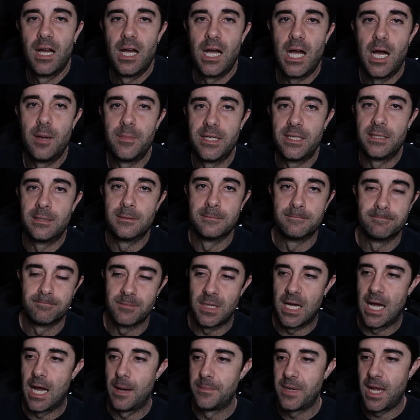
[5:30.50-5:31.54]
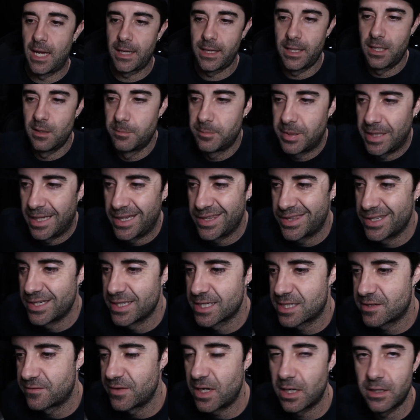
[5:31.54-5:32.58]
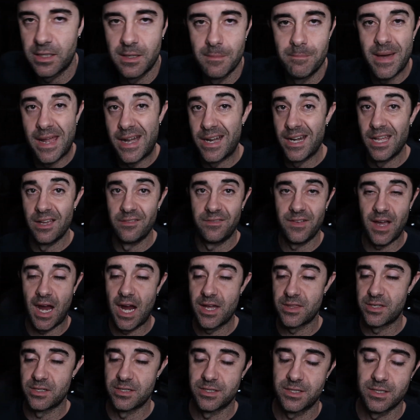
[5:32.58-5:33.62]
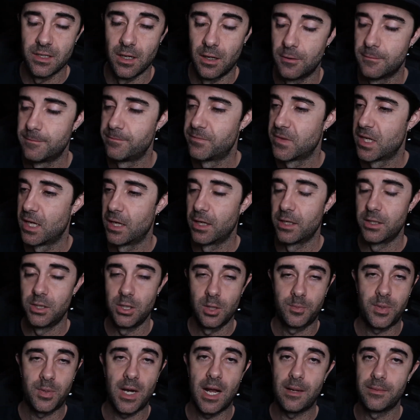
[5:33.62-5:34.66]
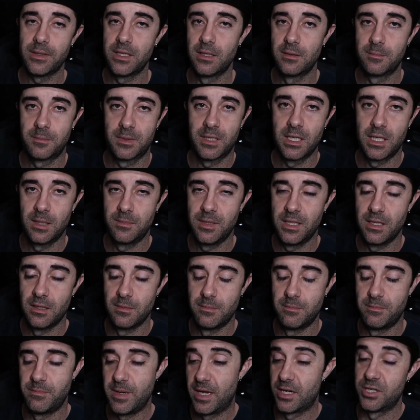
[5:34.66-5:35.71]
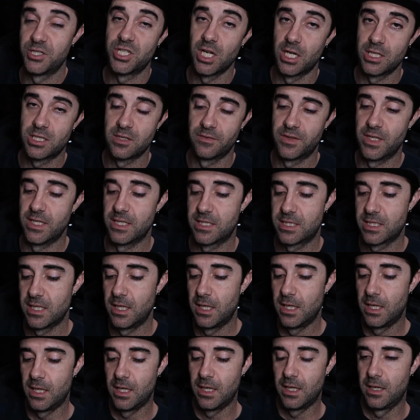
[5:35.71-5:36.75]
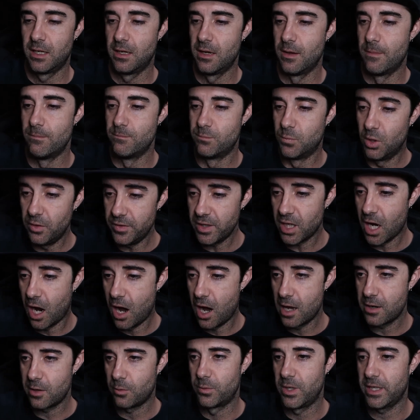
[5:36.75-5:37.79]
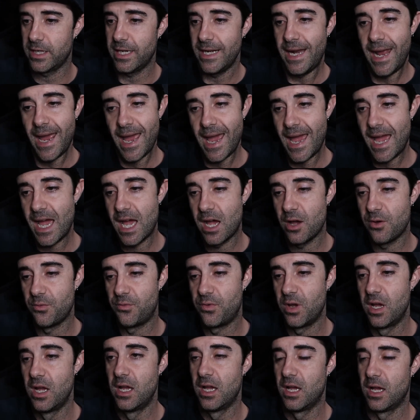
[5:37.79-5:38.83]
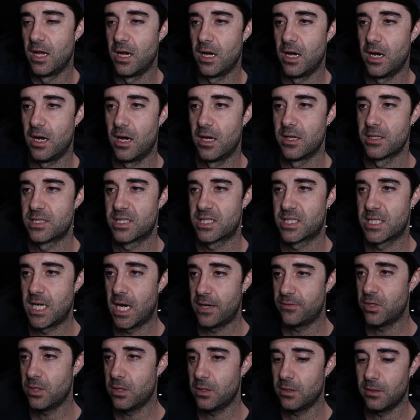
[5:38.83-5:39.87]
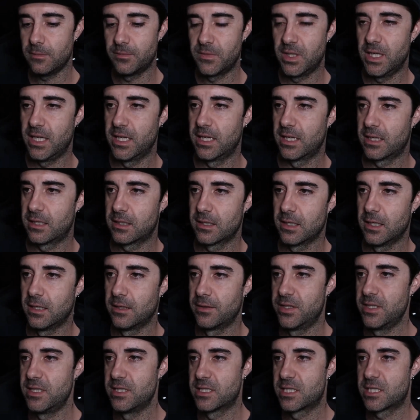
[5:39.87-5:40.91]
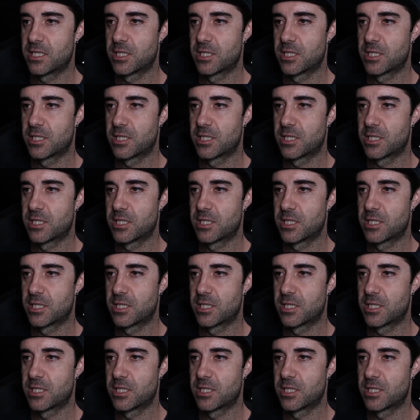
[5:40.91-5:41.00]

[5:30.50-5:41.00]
I mean, I'm not gonna play this very competitive either, so you're probably gonna be the better judge of this. Moving on, we're gonna have several like these